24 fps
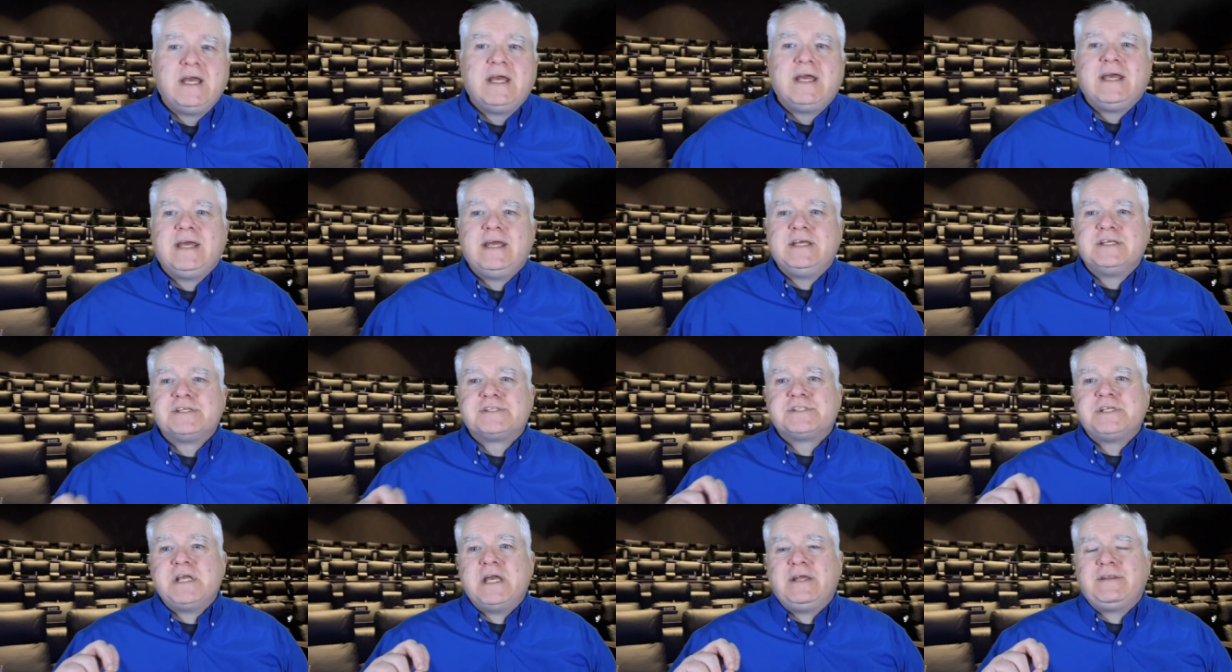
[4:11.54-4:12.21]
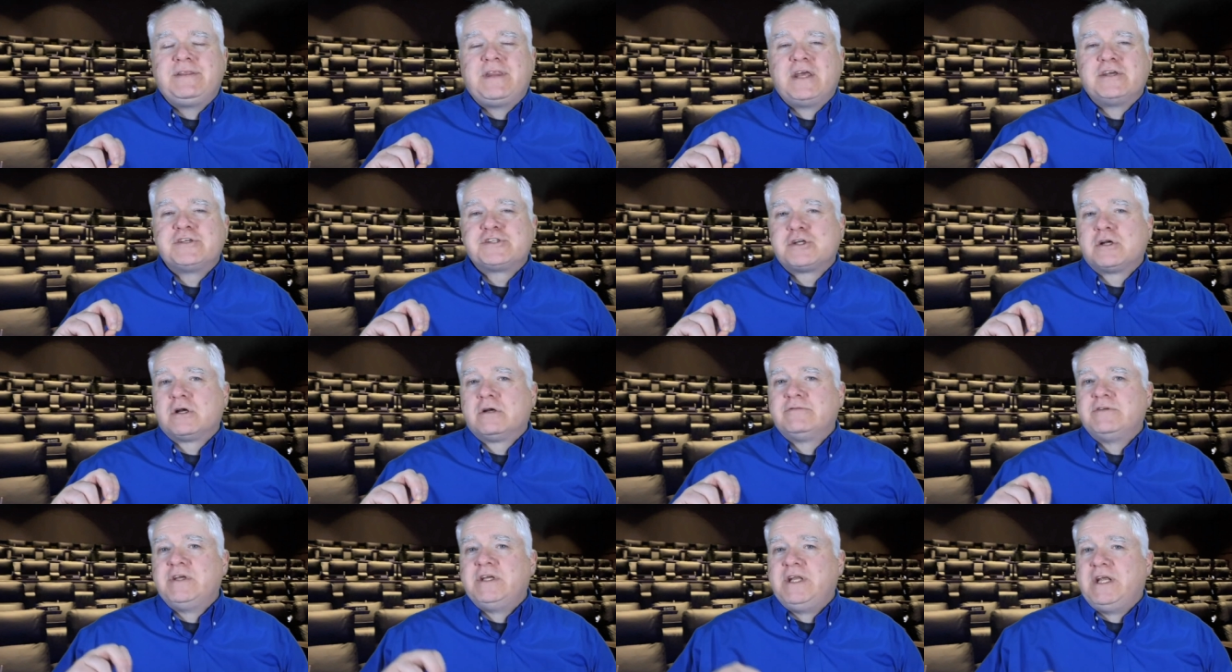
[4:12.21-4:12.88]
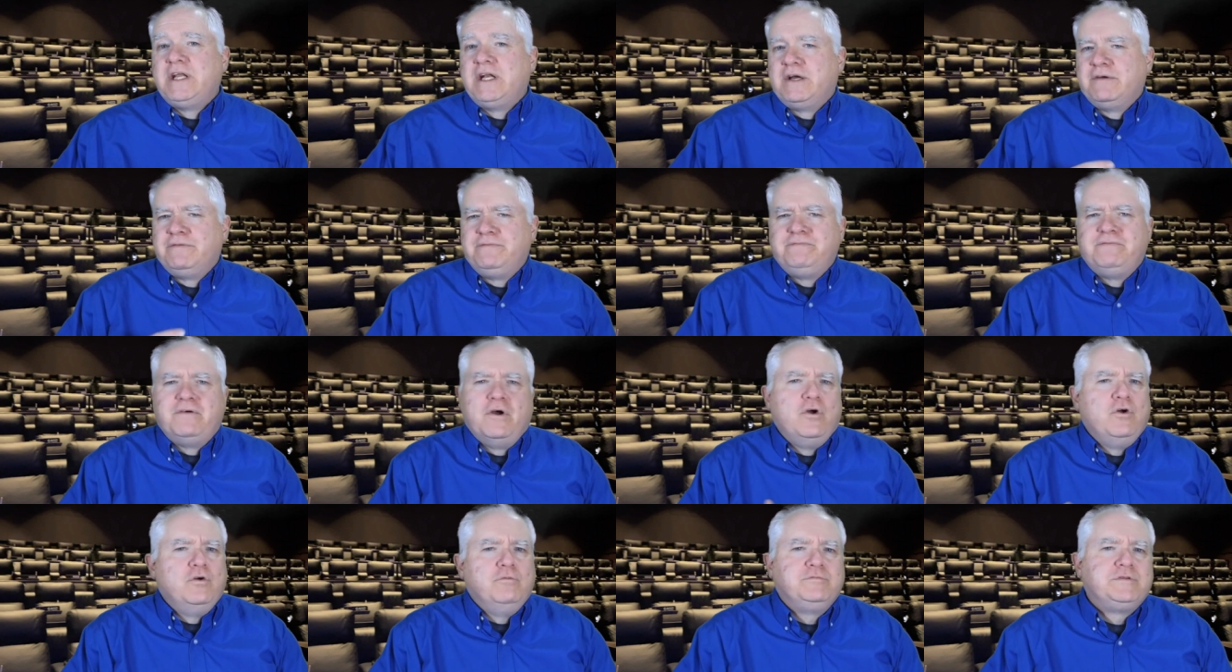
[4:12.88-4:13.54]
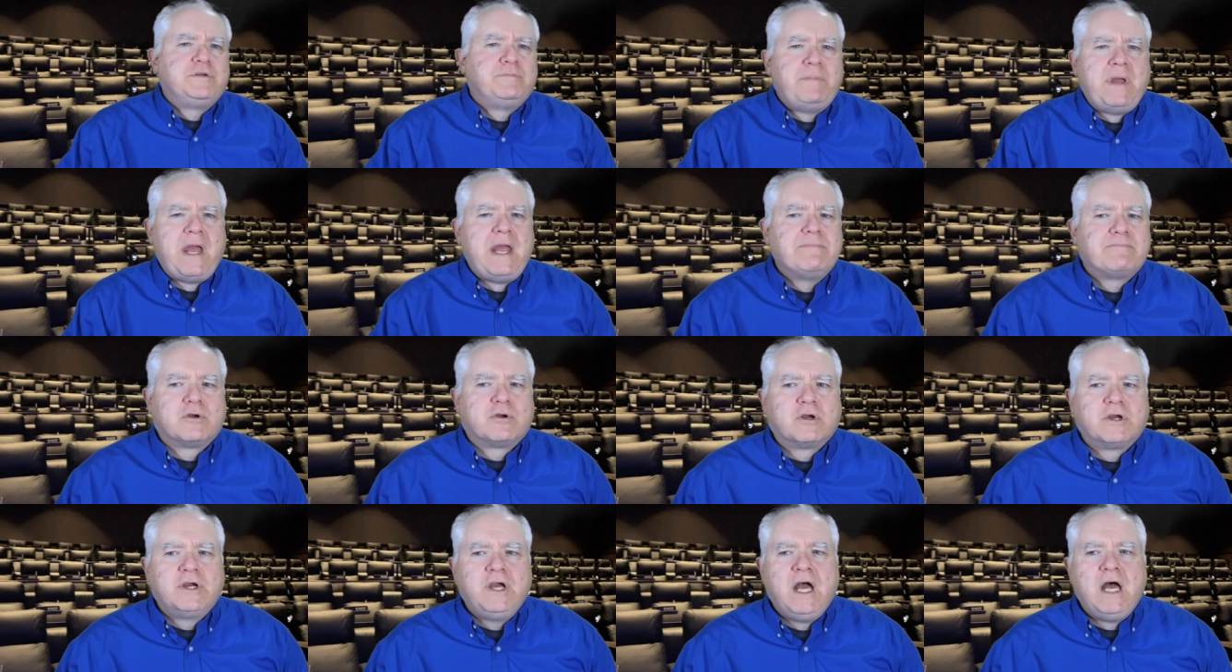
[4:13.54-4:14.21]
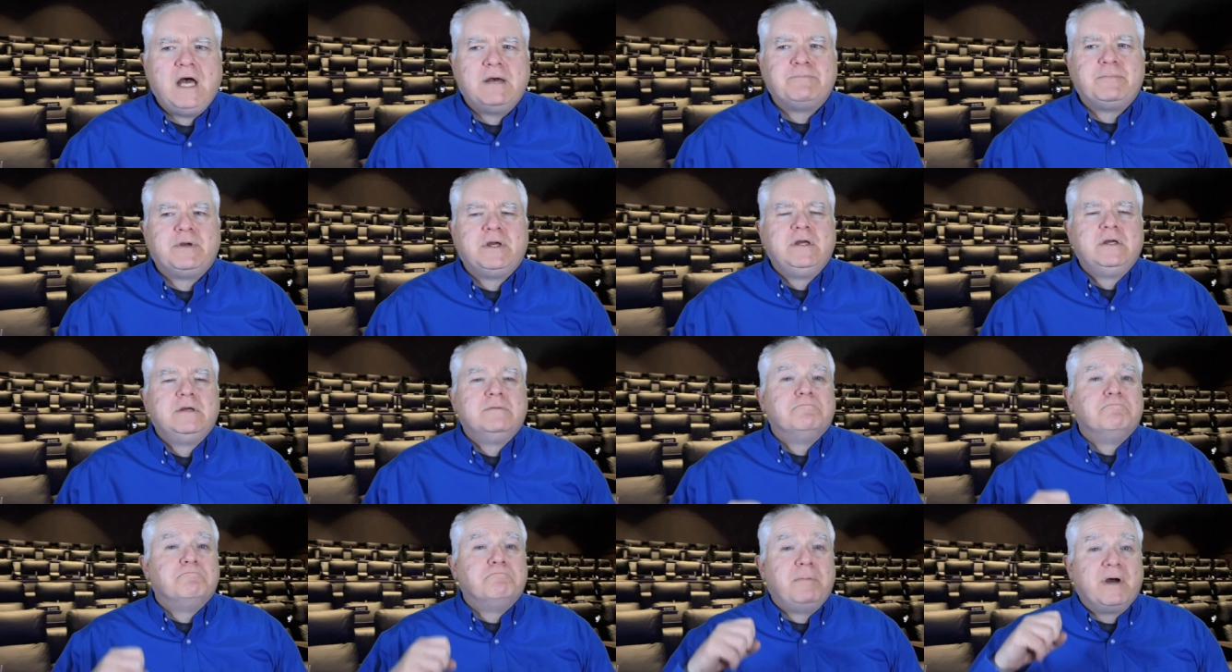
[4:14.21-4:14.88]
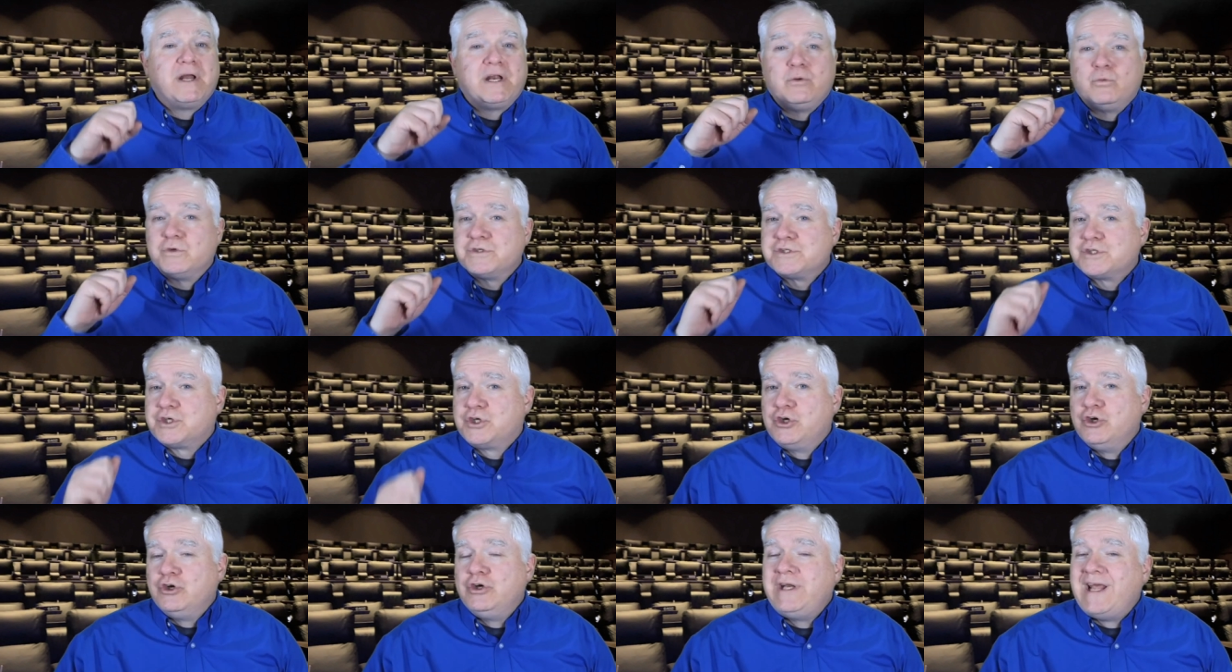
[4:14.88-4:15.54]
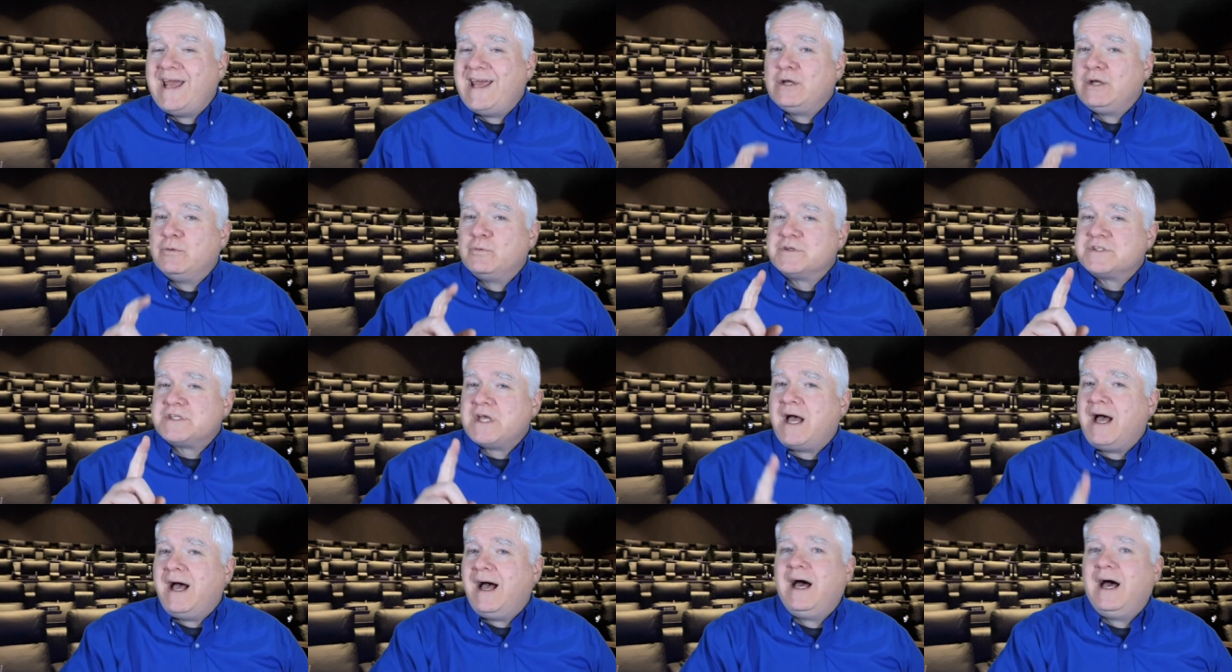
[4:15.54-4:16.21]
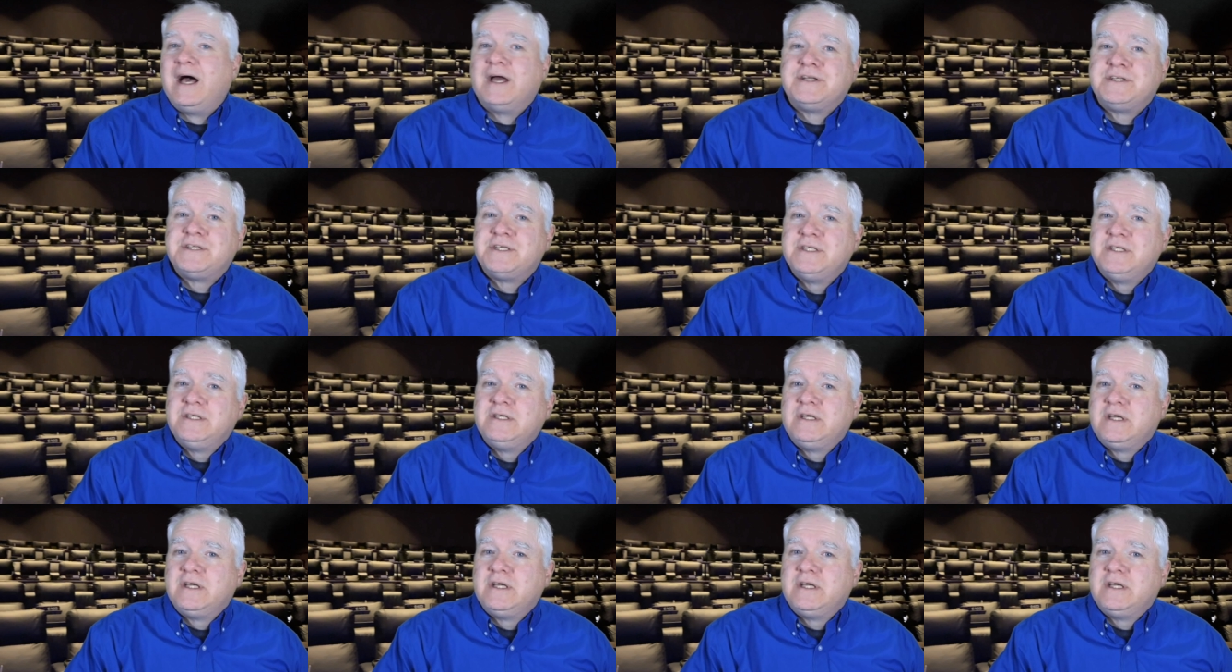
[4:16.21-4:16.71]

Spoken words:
Instead, they served it in a foamed paper cup, but it was good and it was hot,